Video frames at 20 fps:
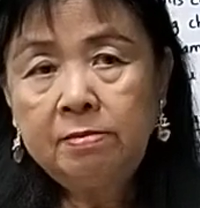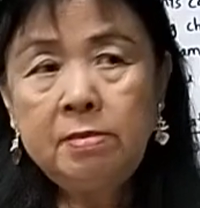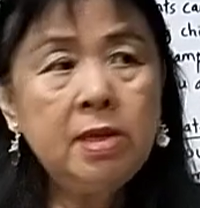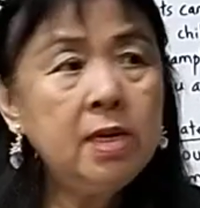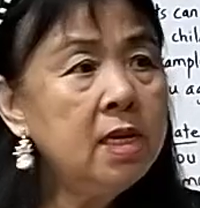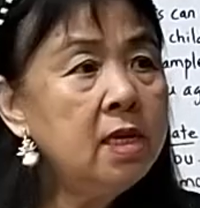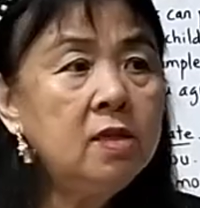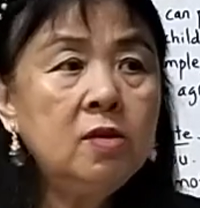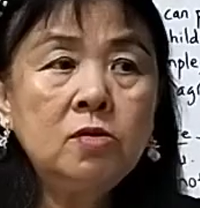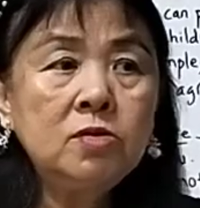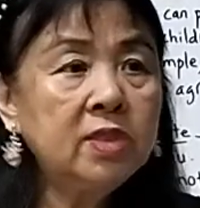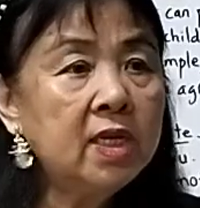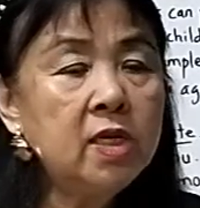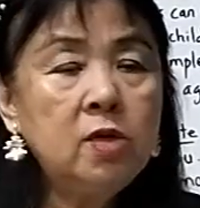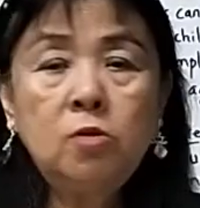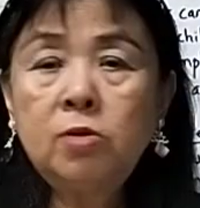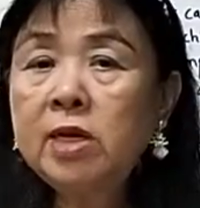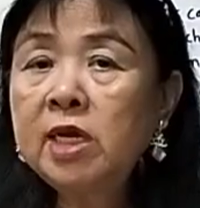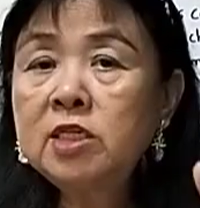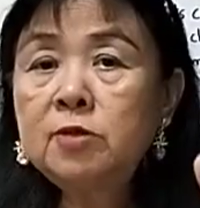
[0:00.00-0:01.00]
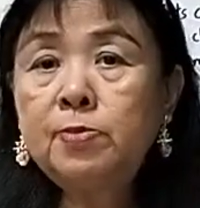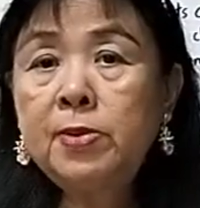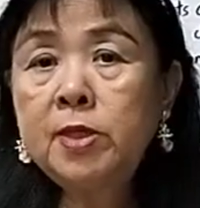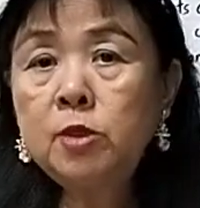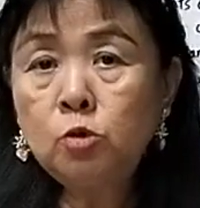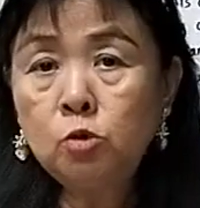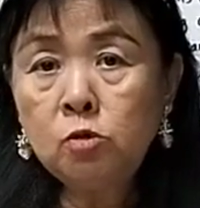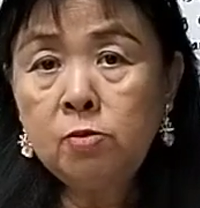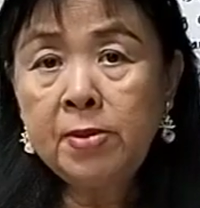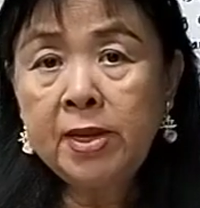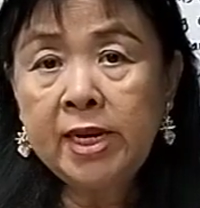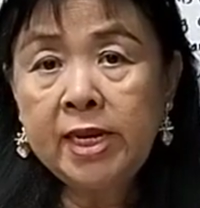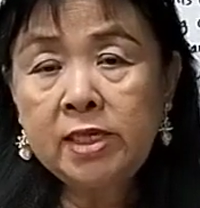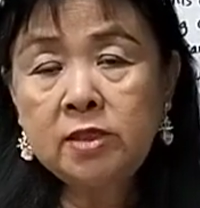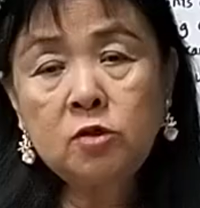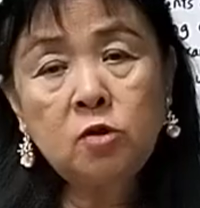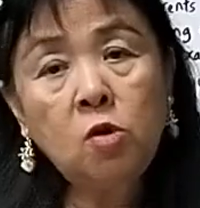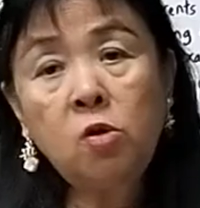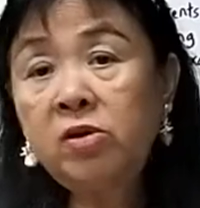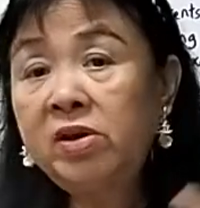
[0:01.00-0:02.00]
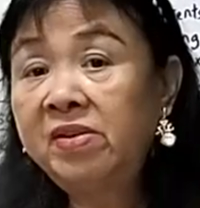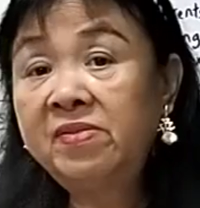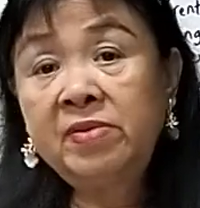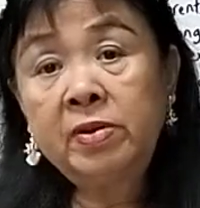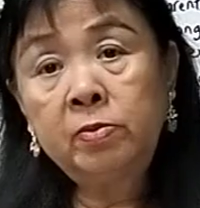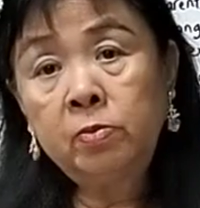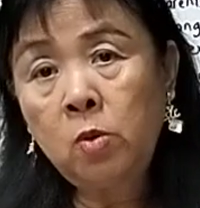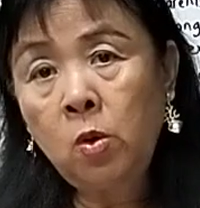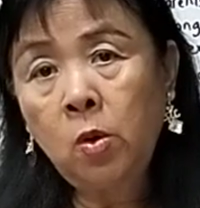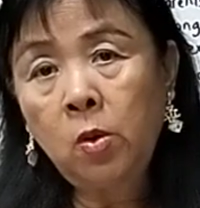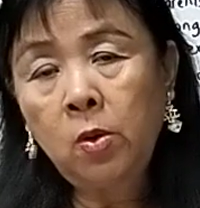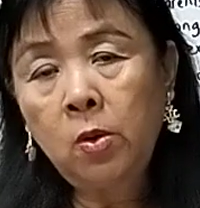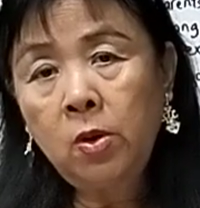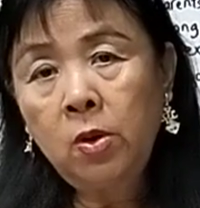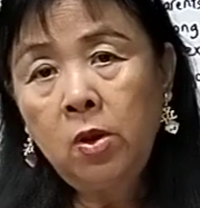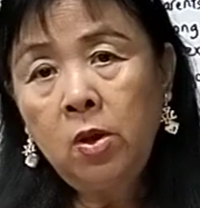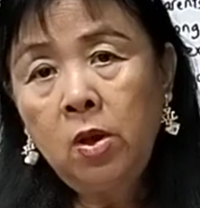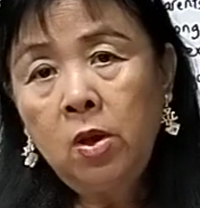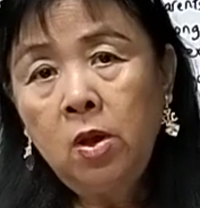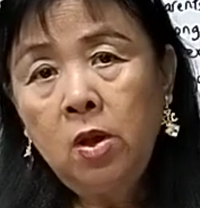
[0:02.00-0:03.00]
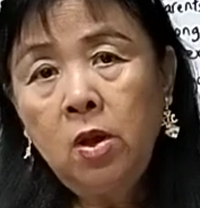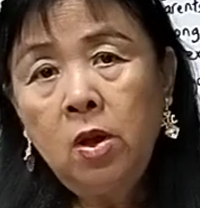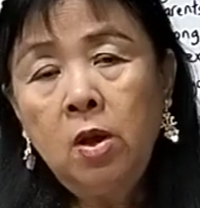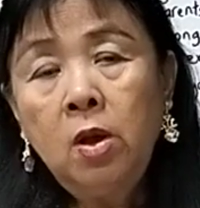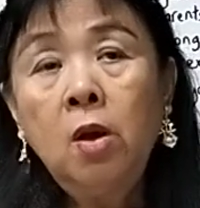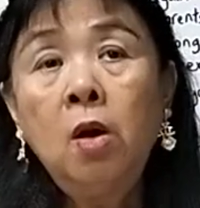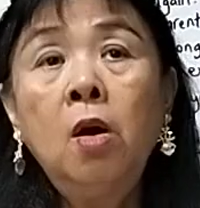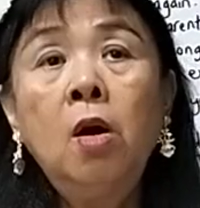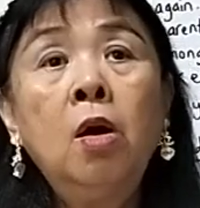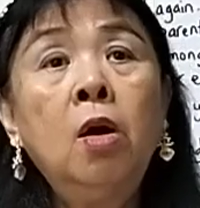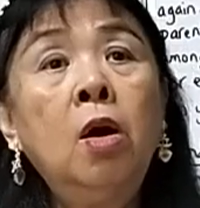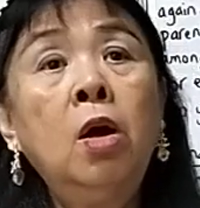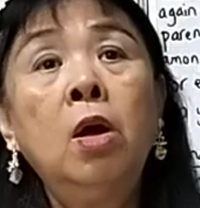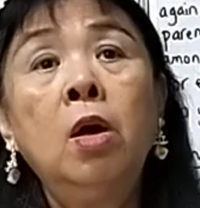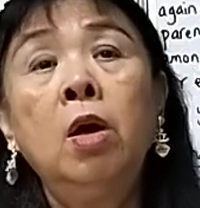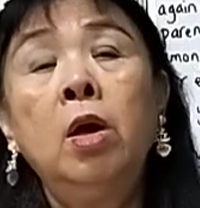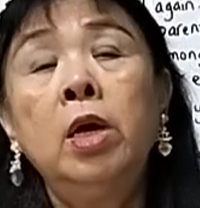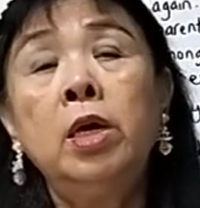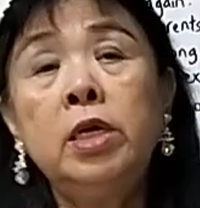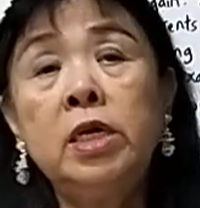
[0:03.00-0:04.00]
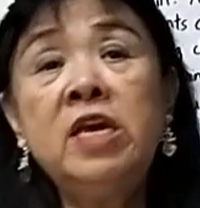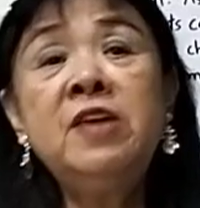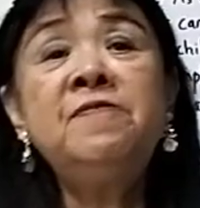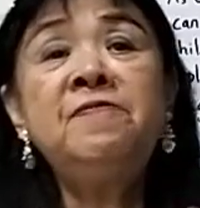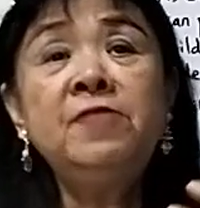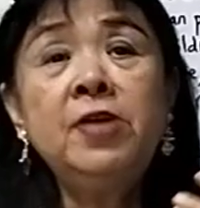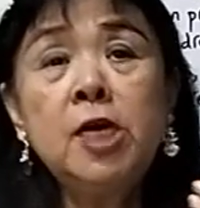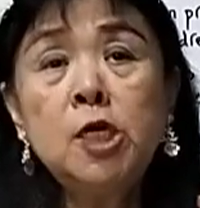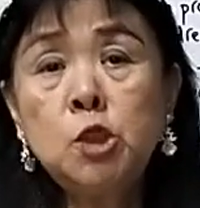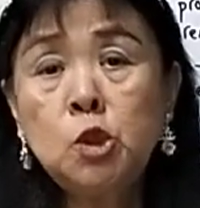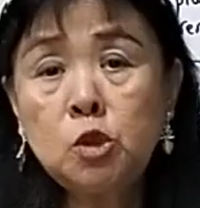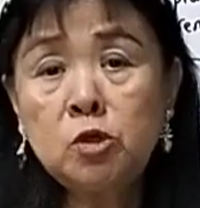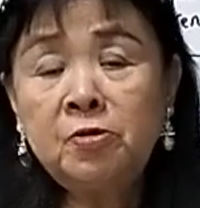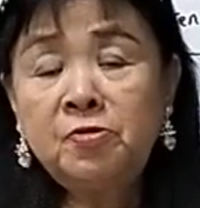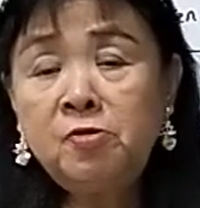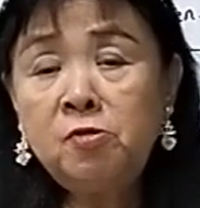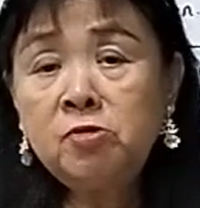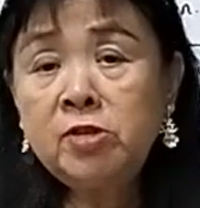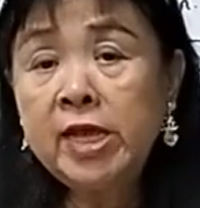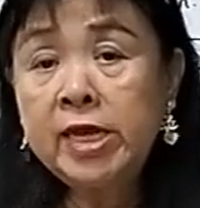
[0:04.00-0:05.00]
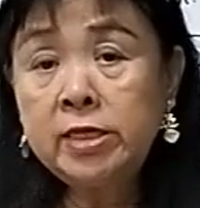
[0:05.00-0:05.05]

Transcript: Meaning to say you can speak 2 minutes or even more. If each of